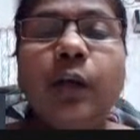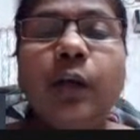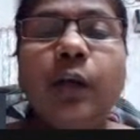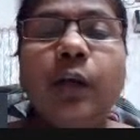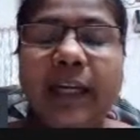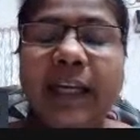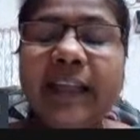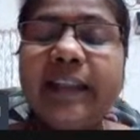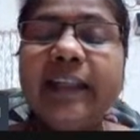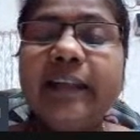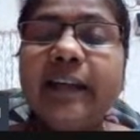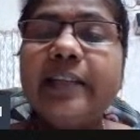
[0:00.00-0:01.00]
When the
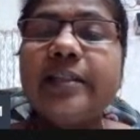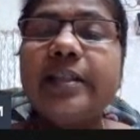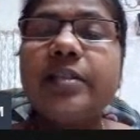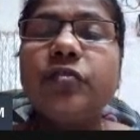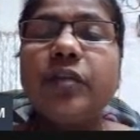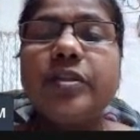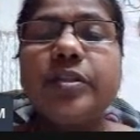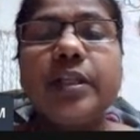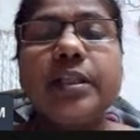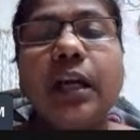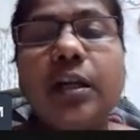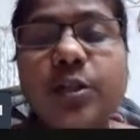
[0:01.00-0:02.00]
length increases,
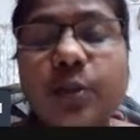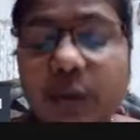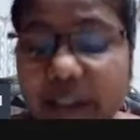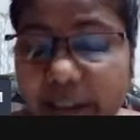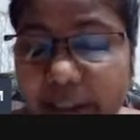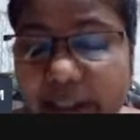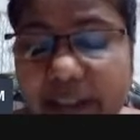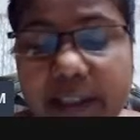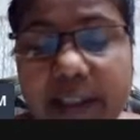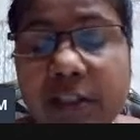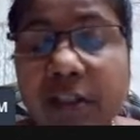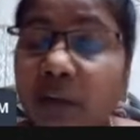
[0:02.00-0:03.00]
resistance also
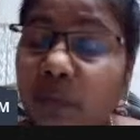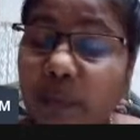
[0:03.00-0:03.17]
decreases.